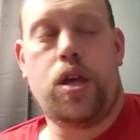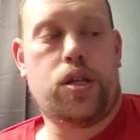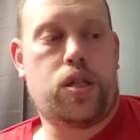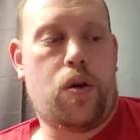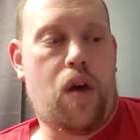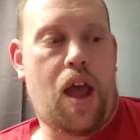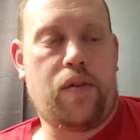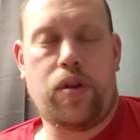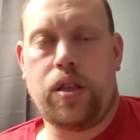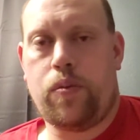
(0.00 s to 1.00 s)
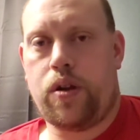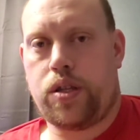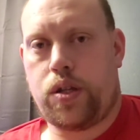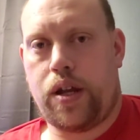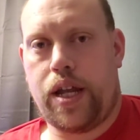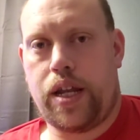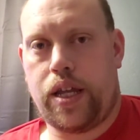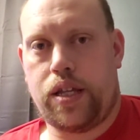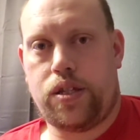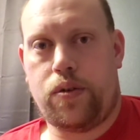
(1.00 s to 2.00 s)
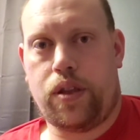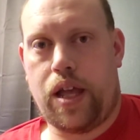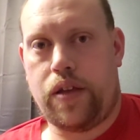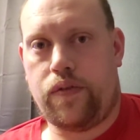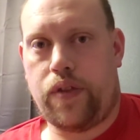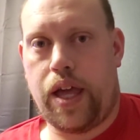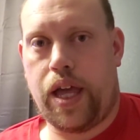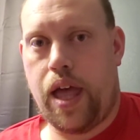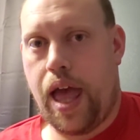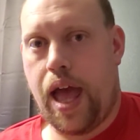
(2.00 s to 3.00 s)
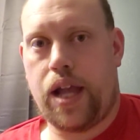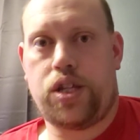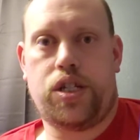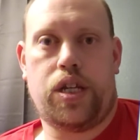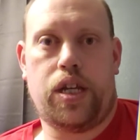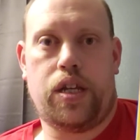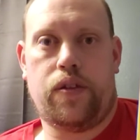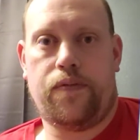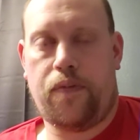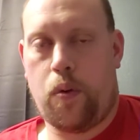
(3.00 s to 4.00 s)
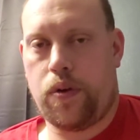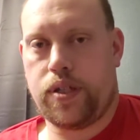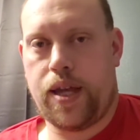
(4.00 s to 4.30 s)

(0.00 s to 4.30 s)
So I really want to start getting into a lot of like action, foreign